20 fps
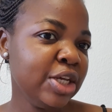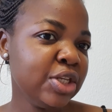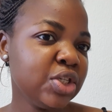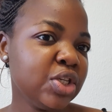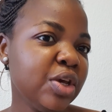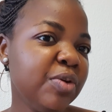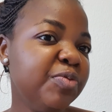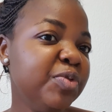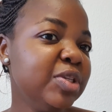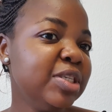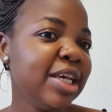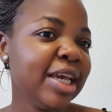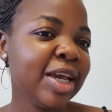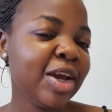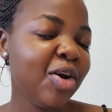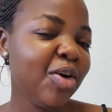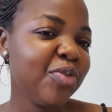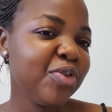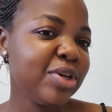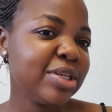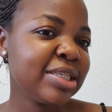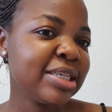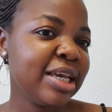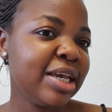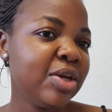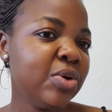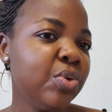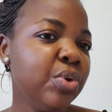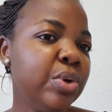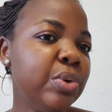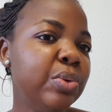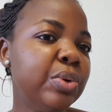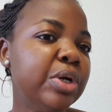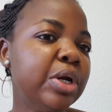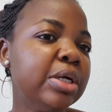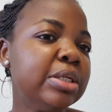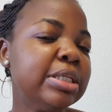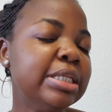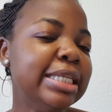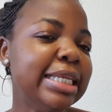So if you take care of your skin, you will
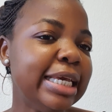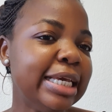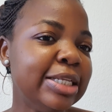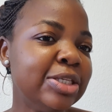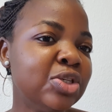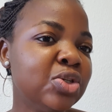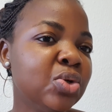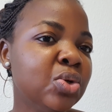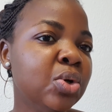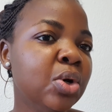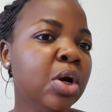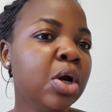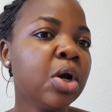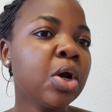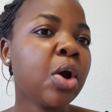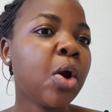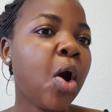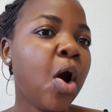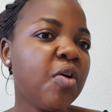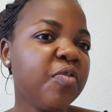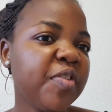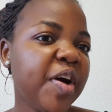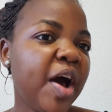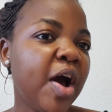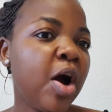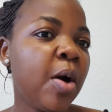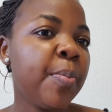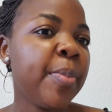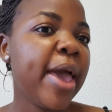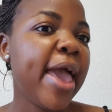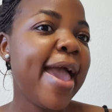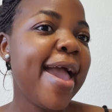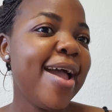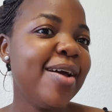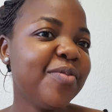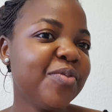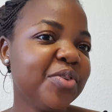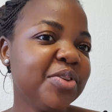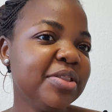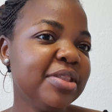not need to cover up
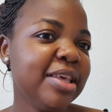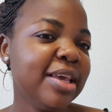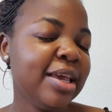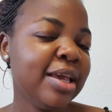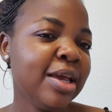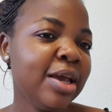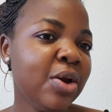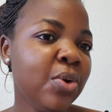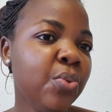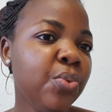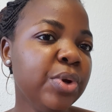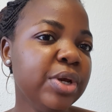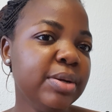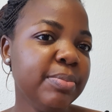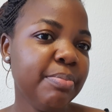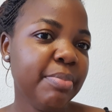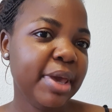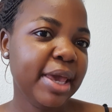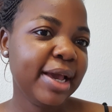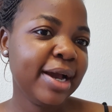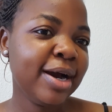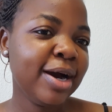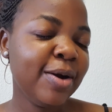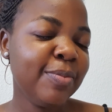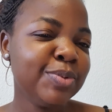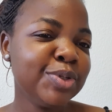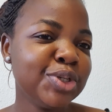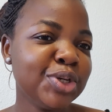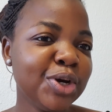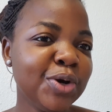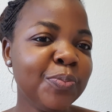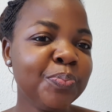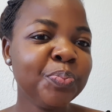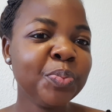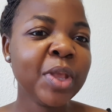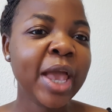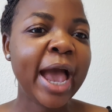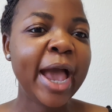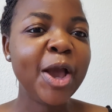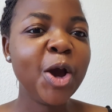everything with makeup. So
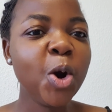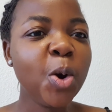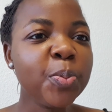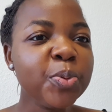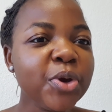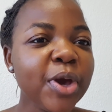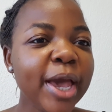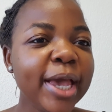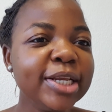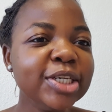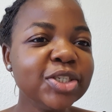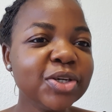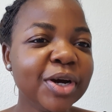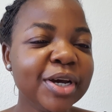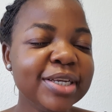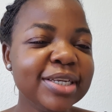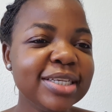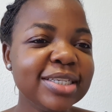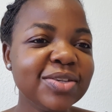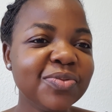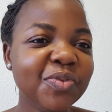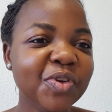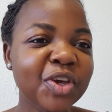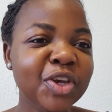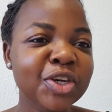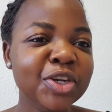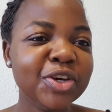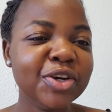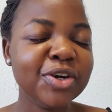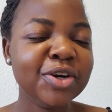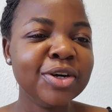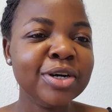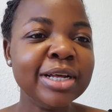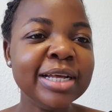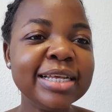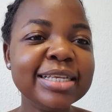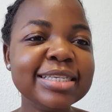I hope you enjoyed this video.